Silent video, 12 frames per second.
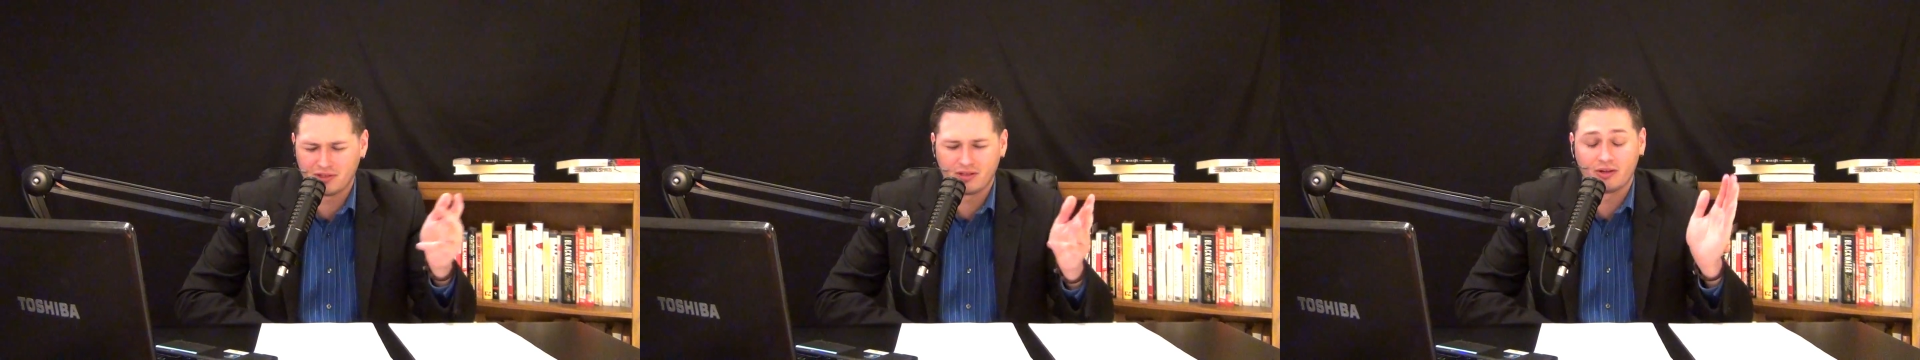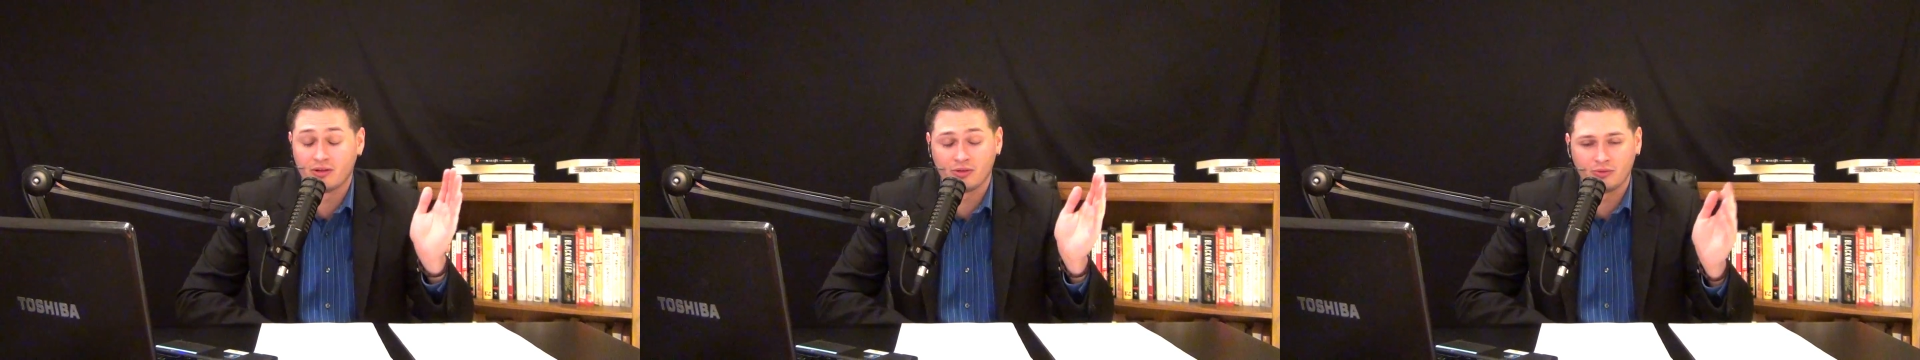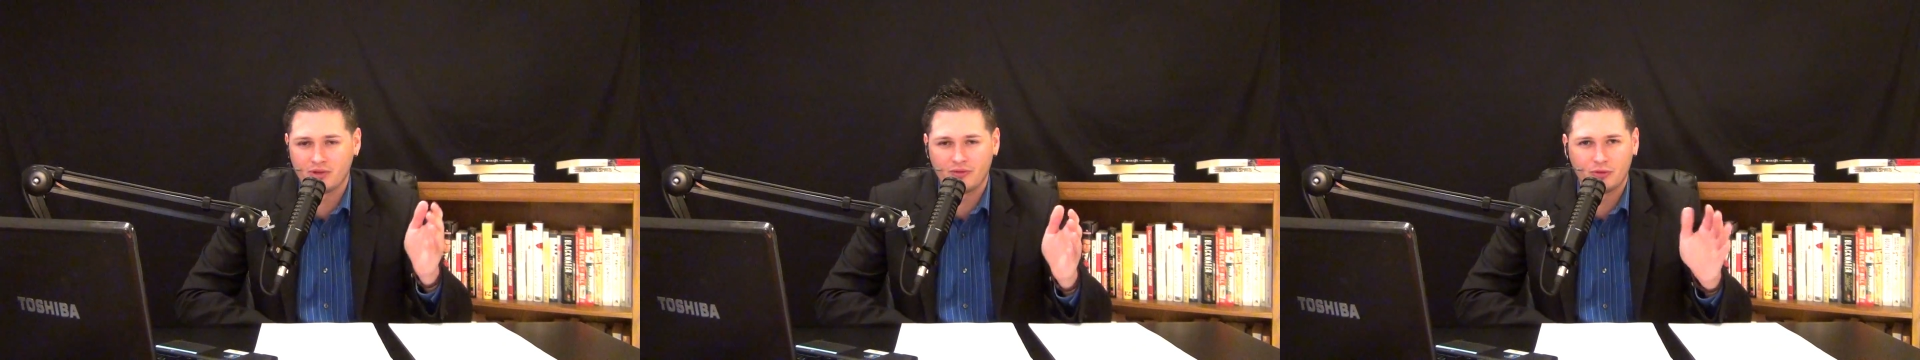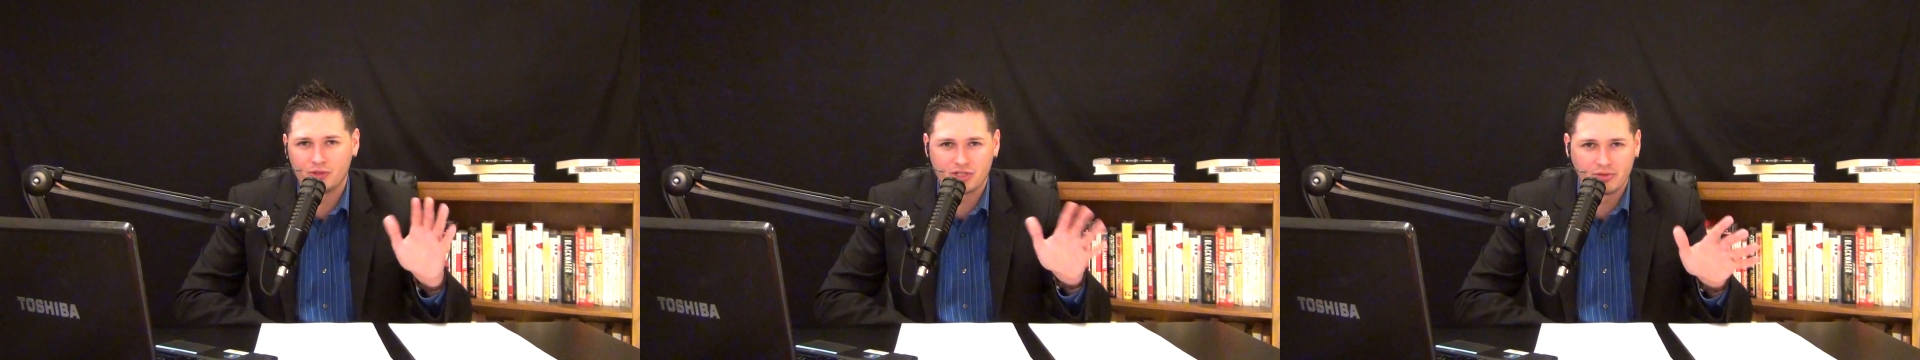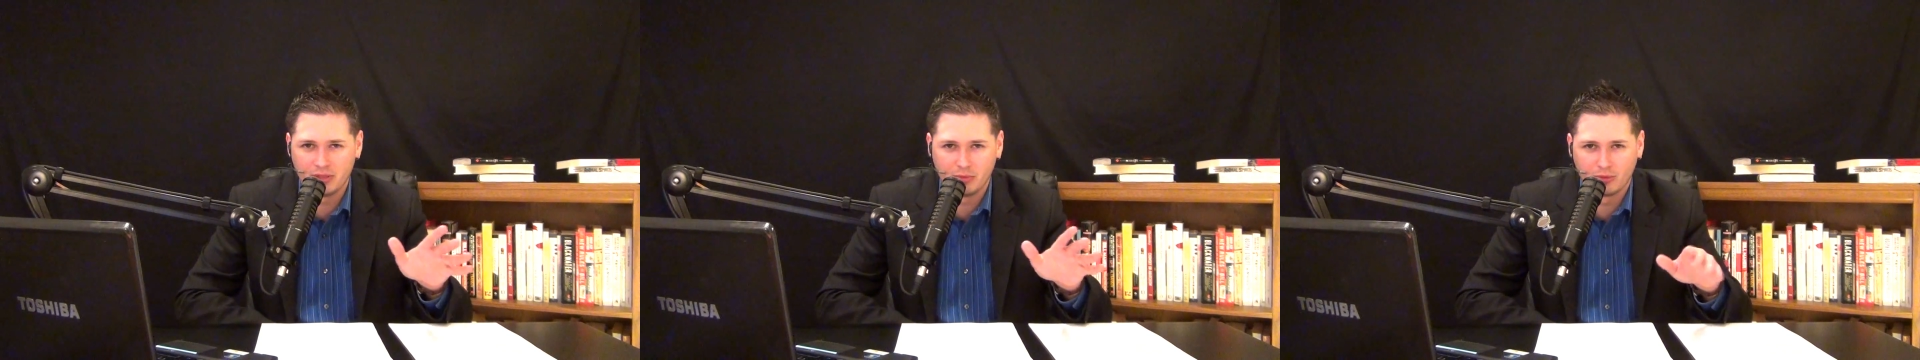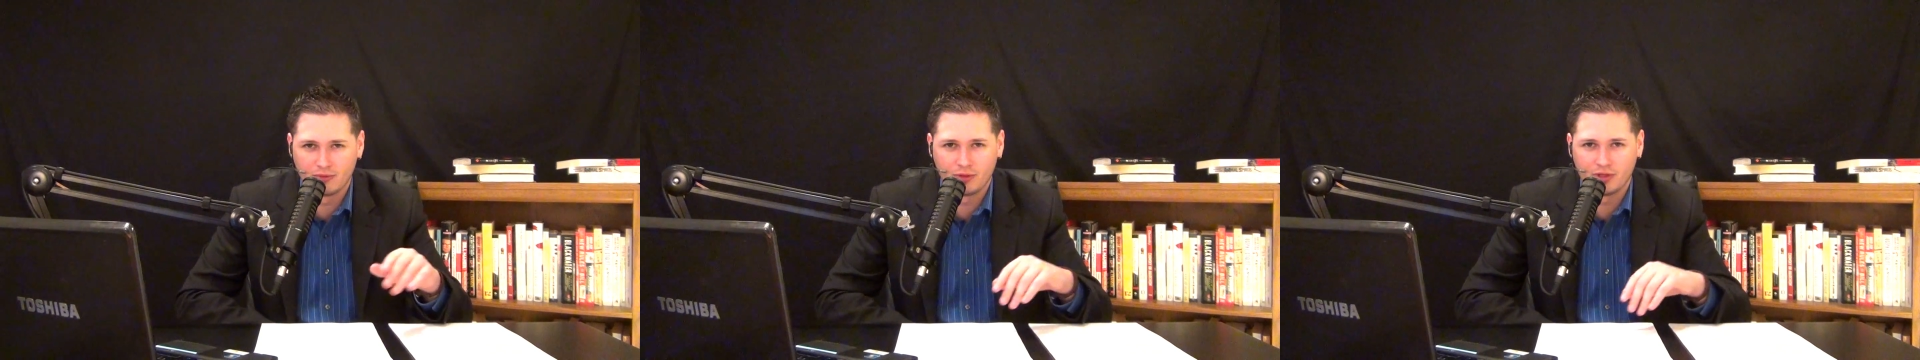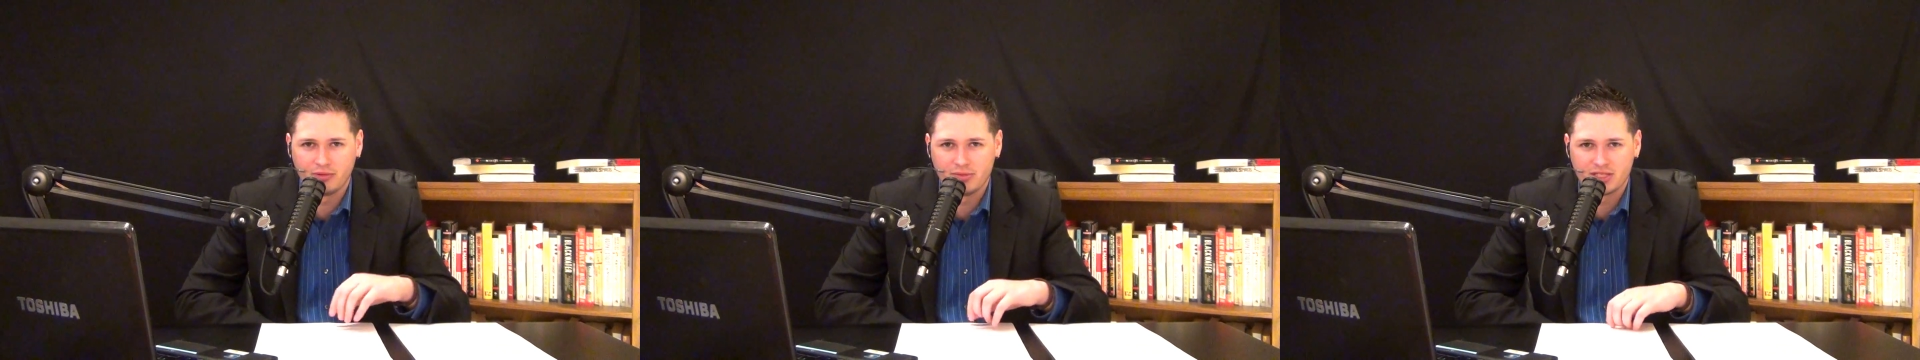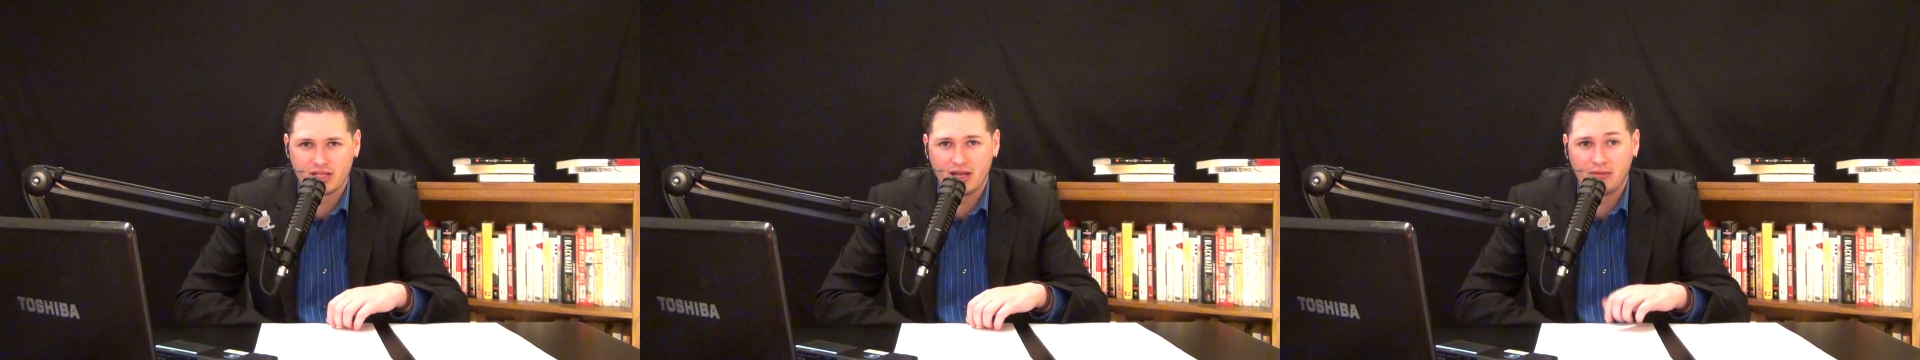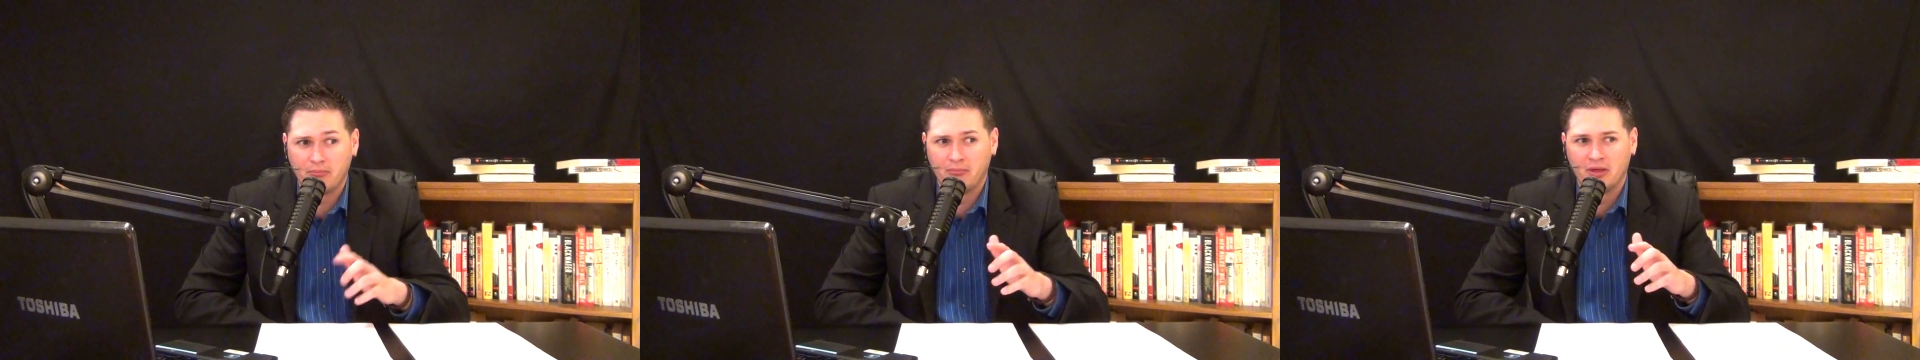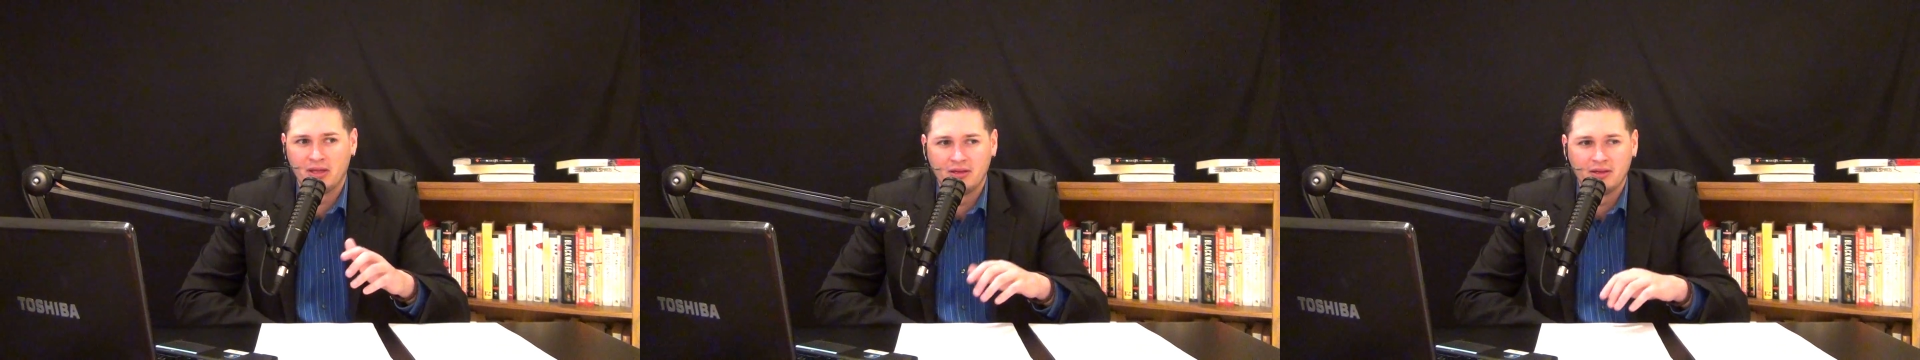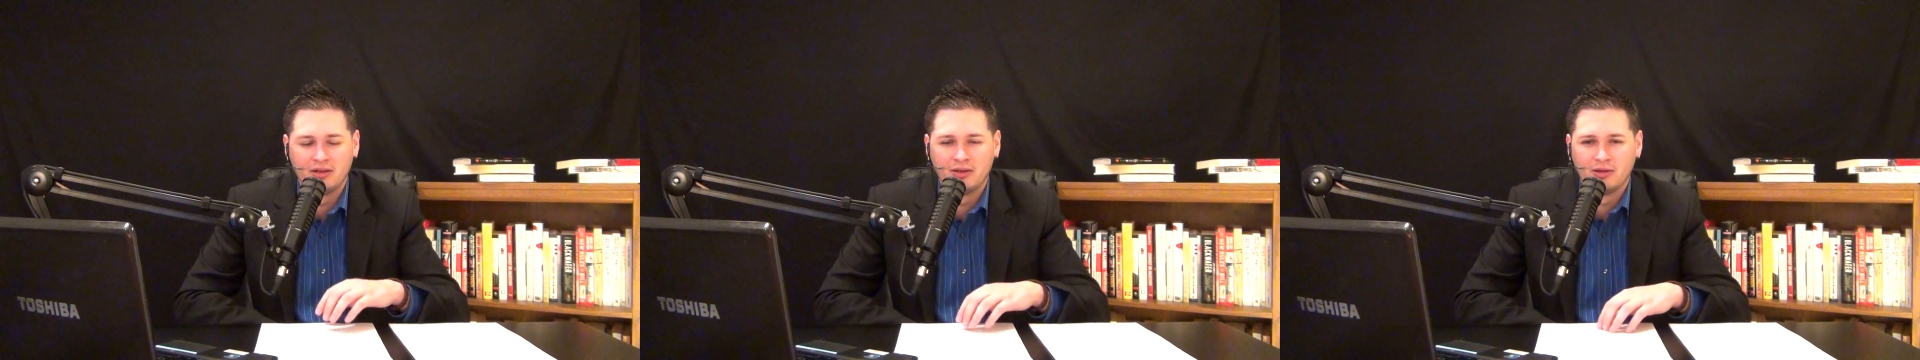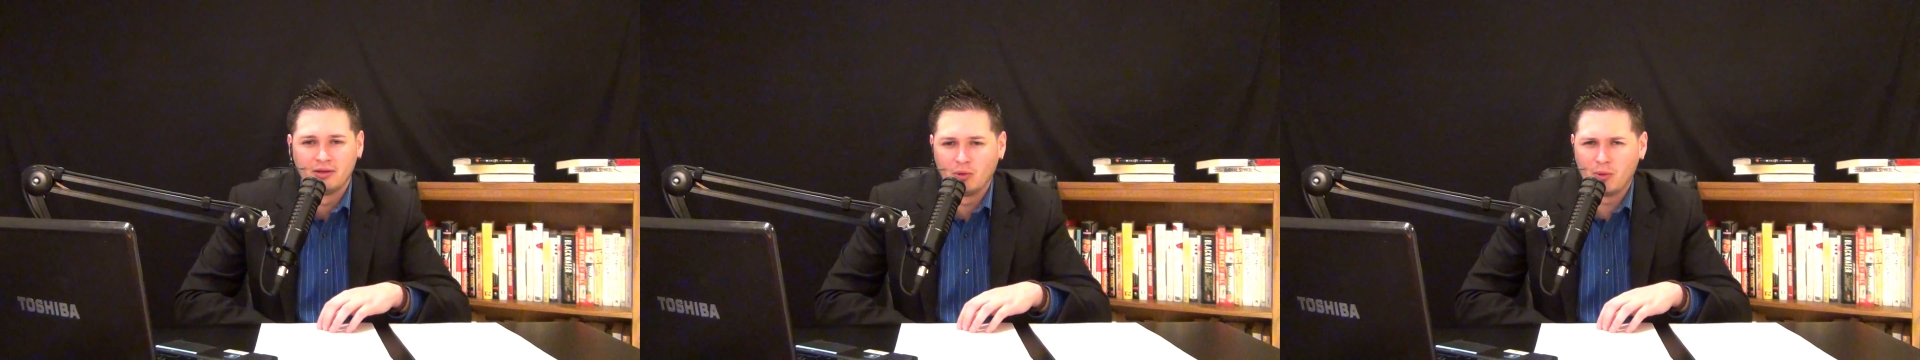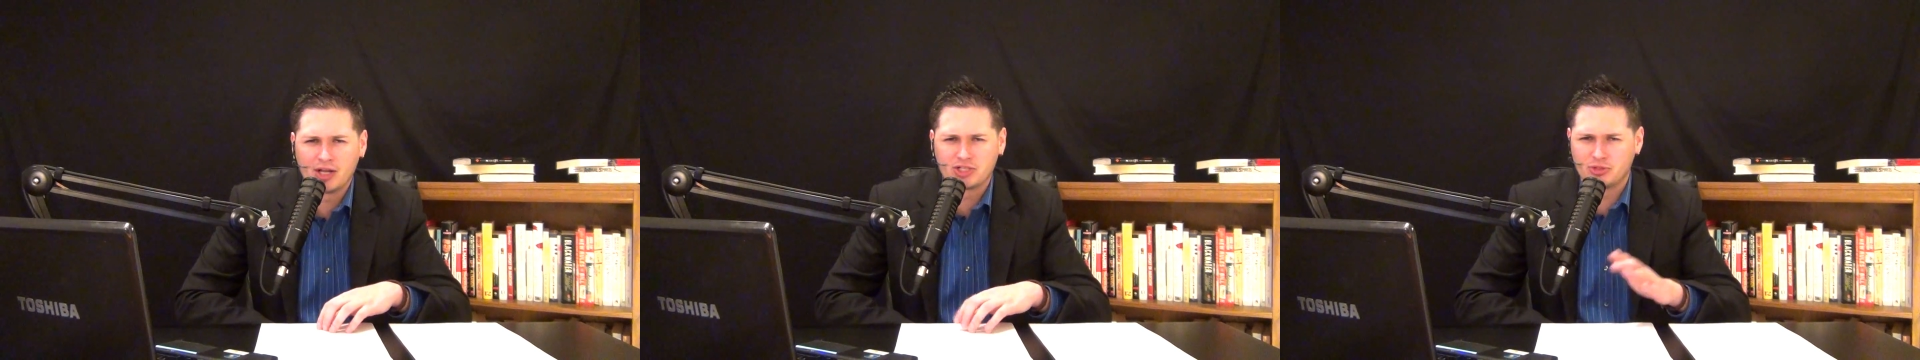I don't know. I've heard some people refer to him as that watch.